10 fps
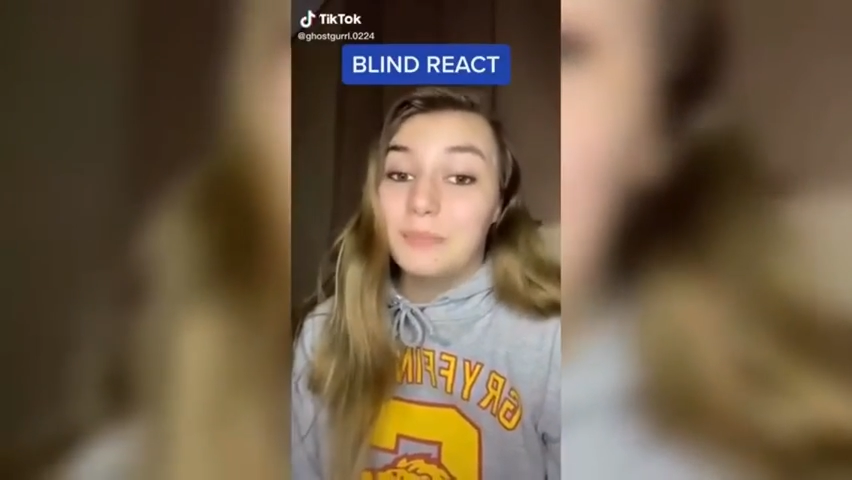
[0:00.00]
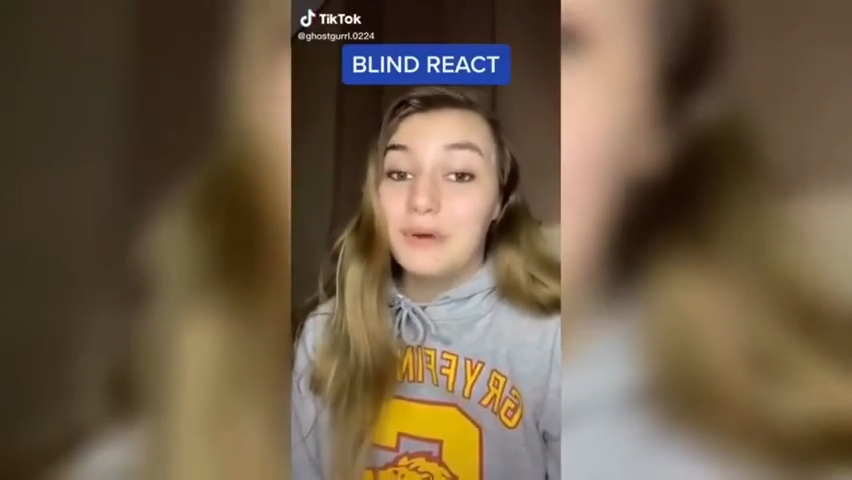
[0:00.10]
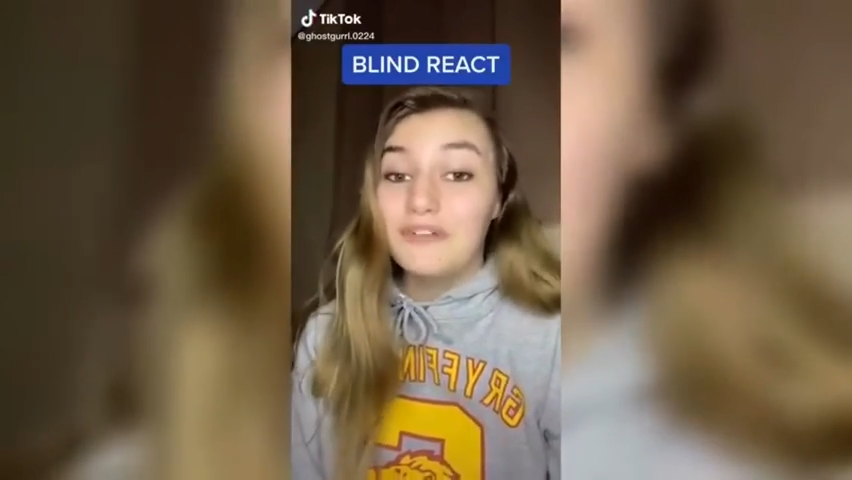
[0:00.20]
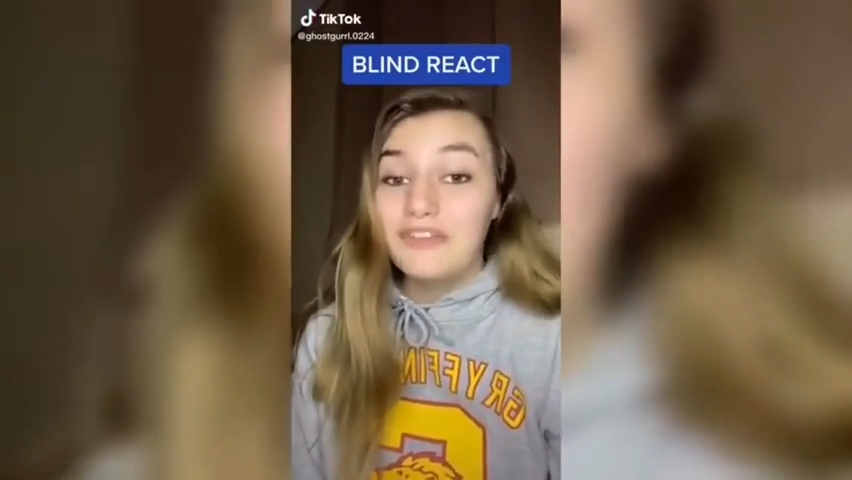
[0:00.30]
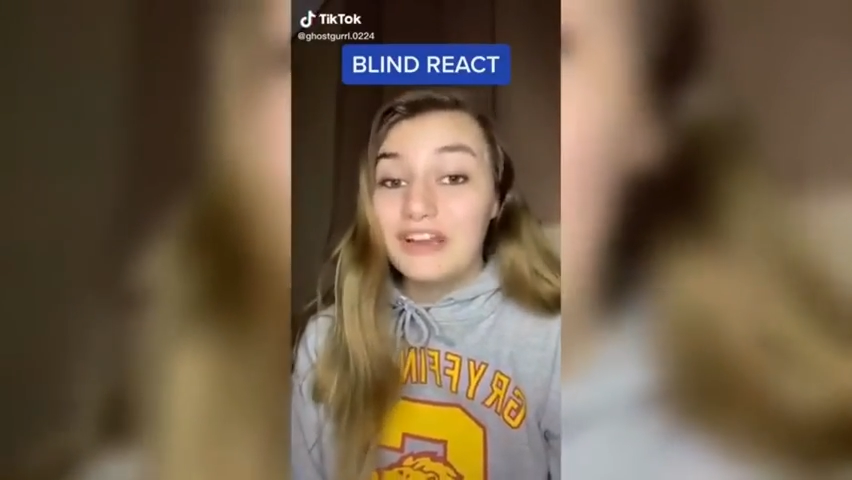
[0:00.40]

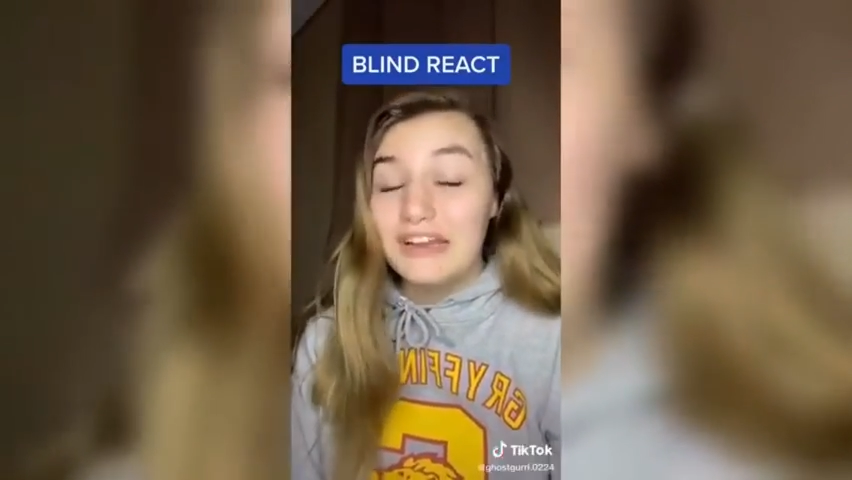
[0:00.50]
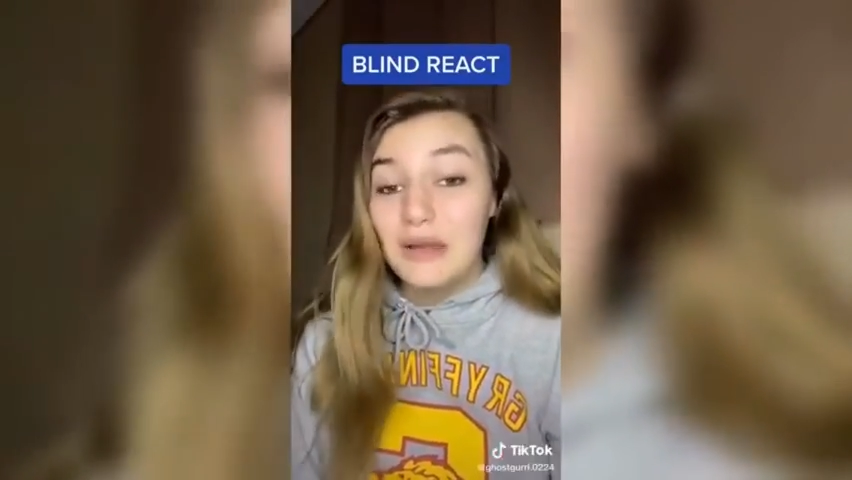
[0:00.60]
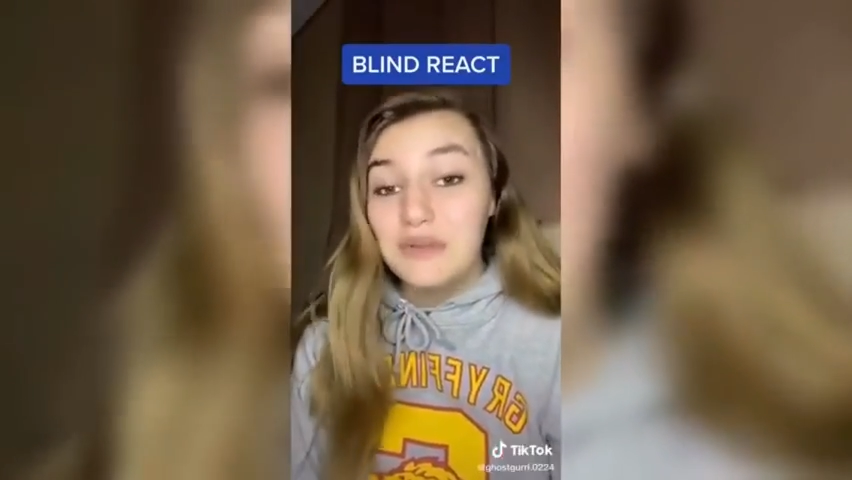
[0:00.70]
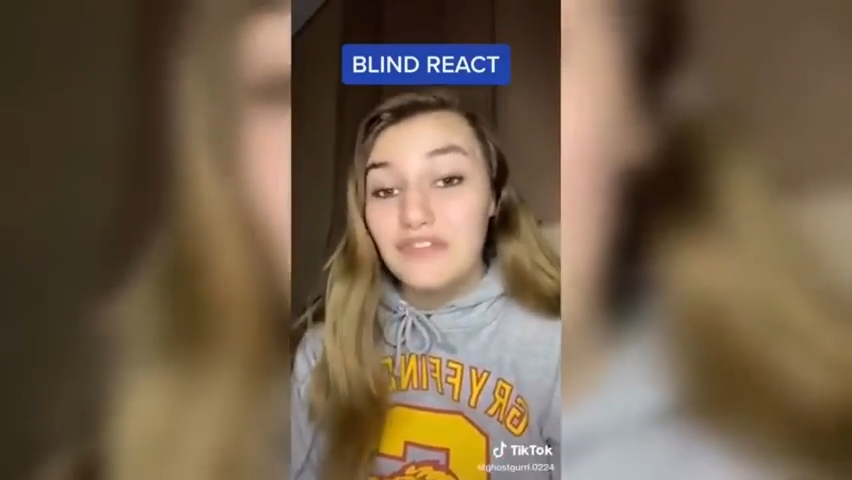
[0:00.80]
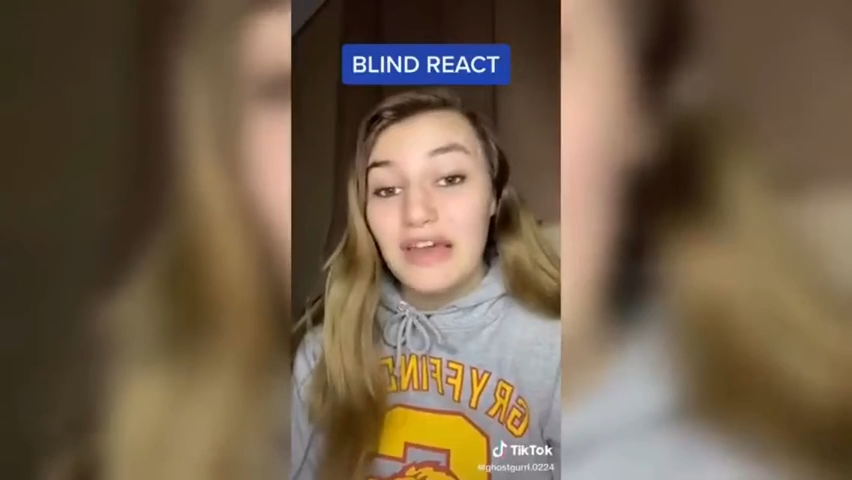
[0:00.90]
Put a finger
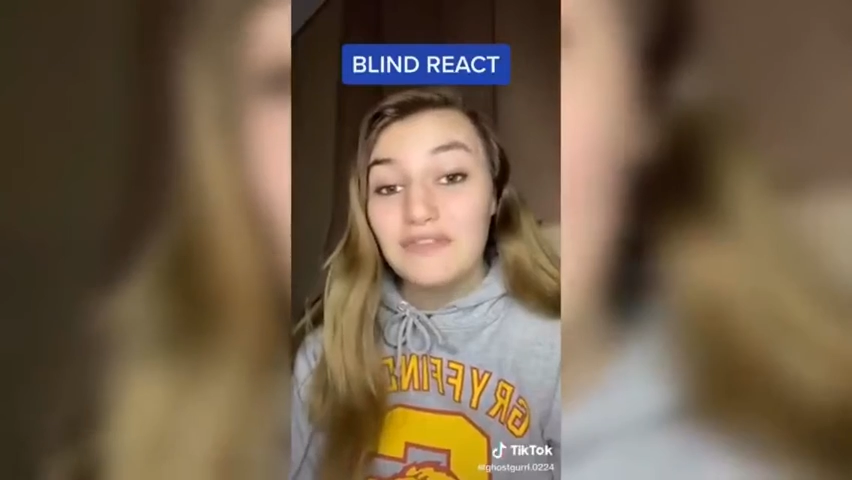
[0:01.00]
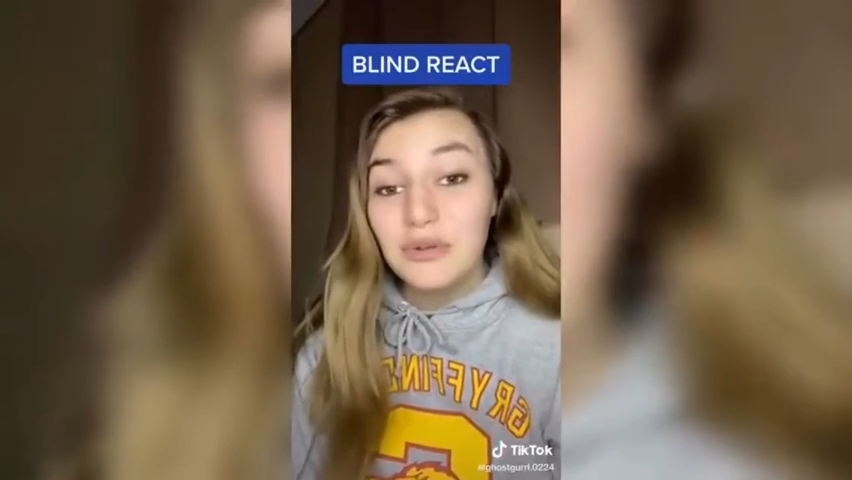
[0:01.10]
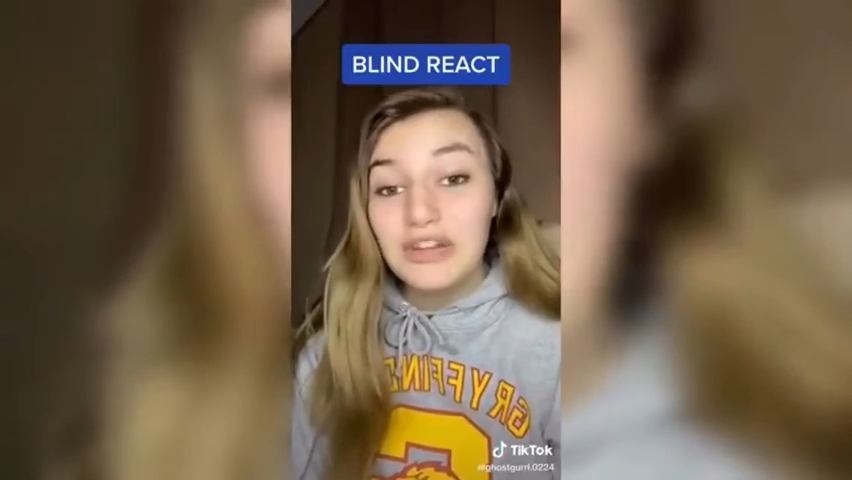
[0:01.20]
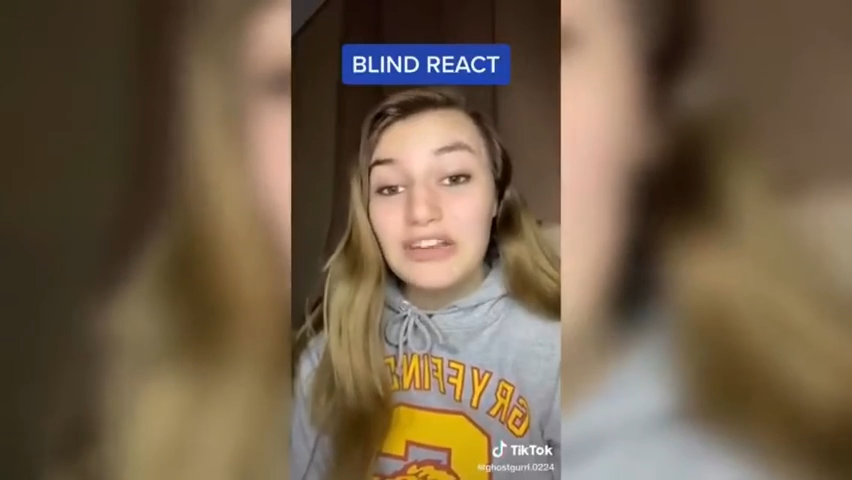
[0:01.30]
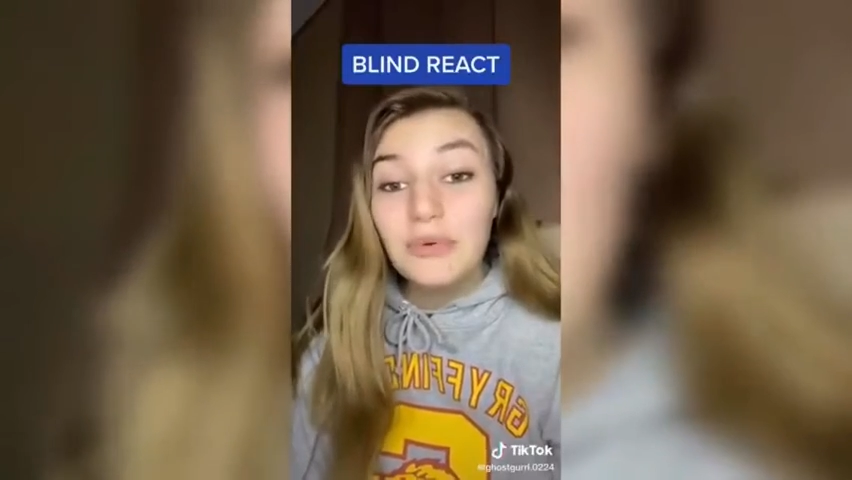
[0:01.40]
down if you have
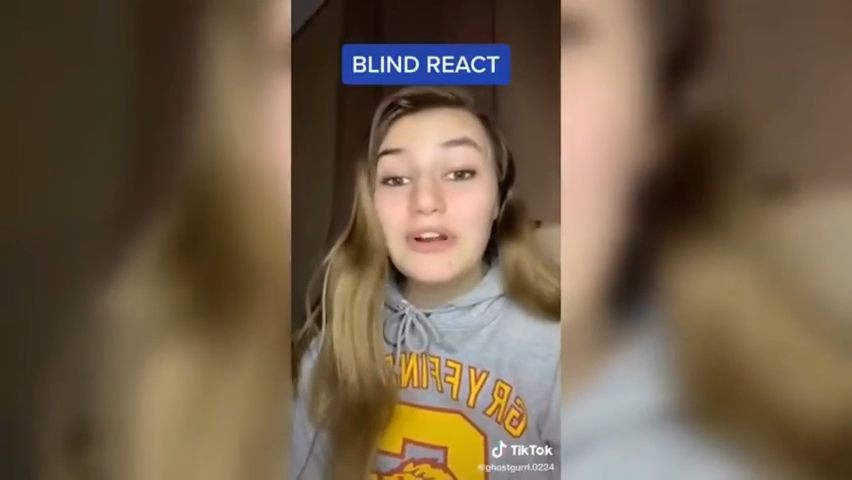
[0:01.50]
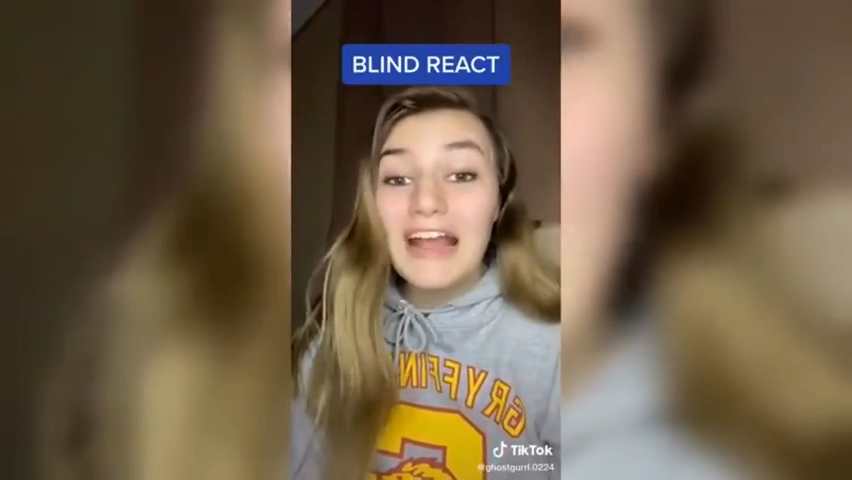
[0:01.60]
green or